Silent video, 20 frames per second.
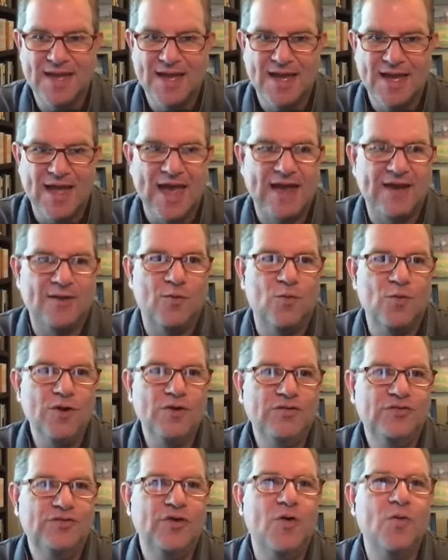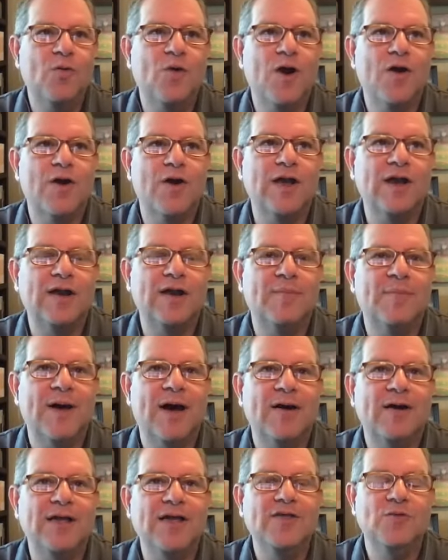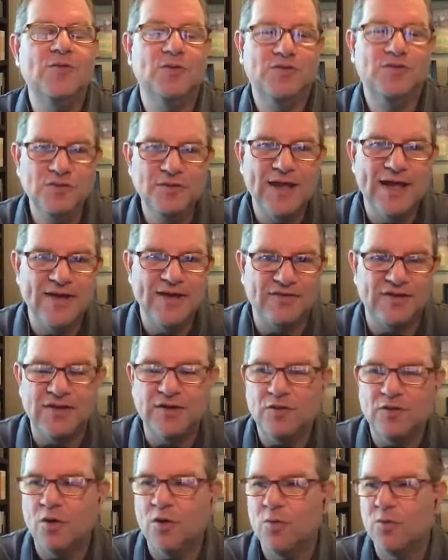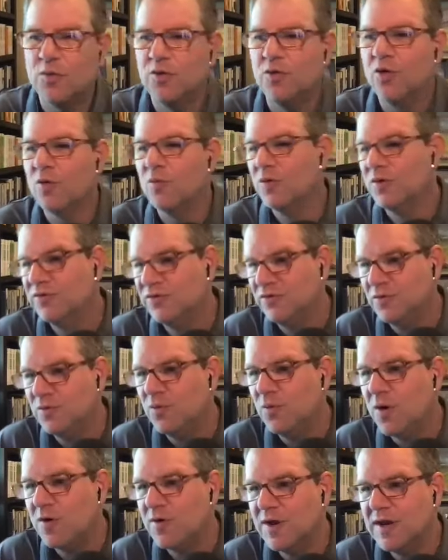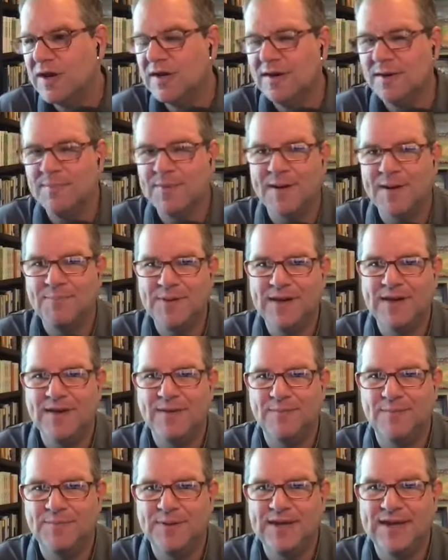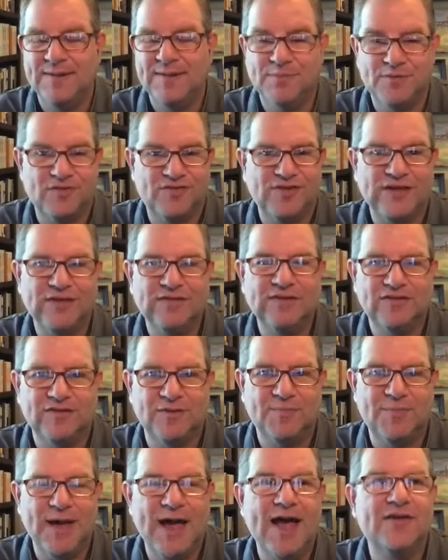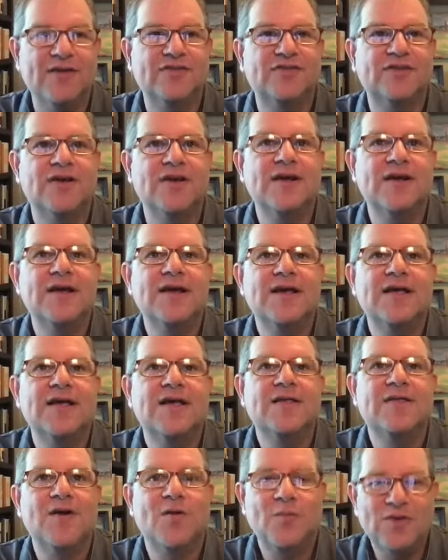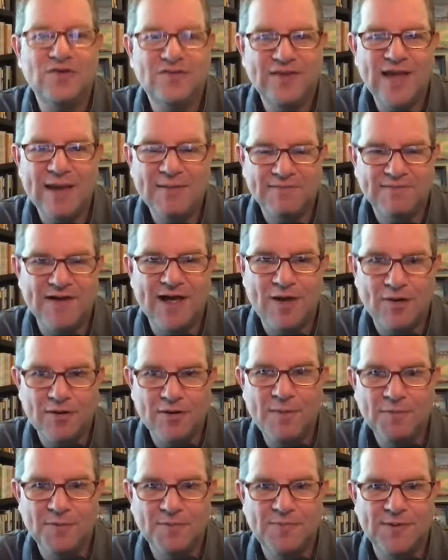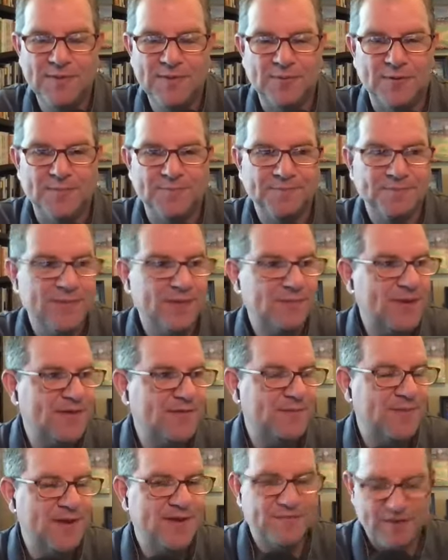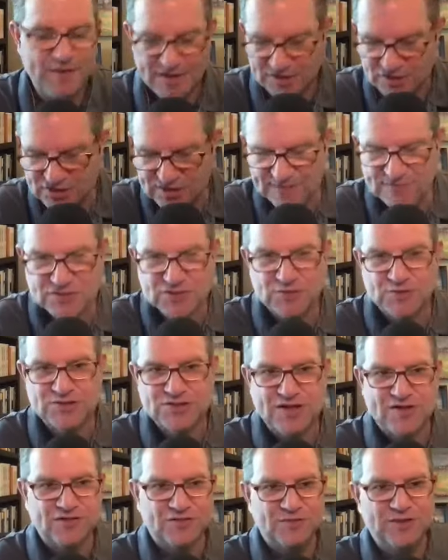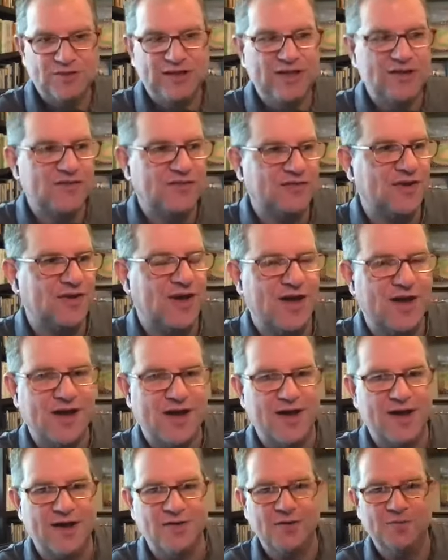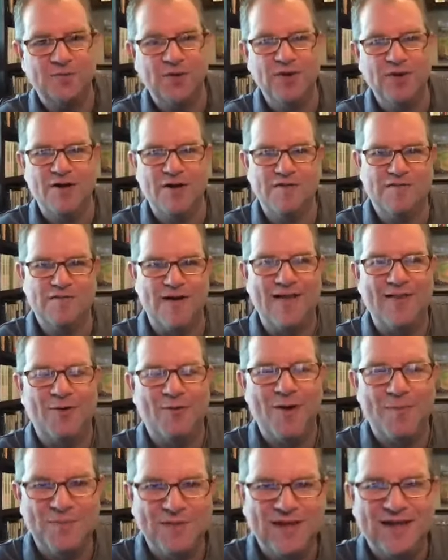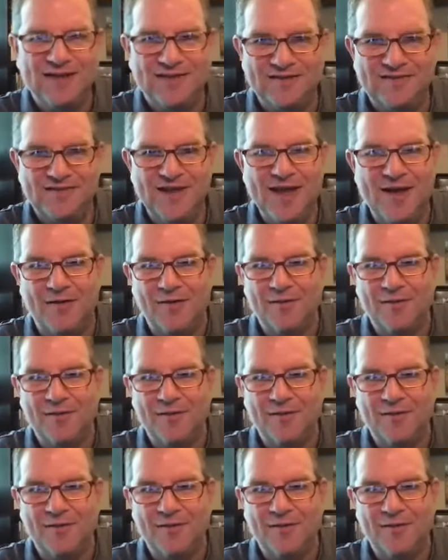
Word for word: And we're so worried about either we're too lazy or we're, or we're too worried about be, being perceived as a pest that we stop following up with people. My, my friend, Jeff Shore, just released uh, a new book called Follow Up and Get the Sale.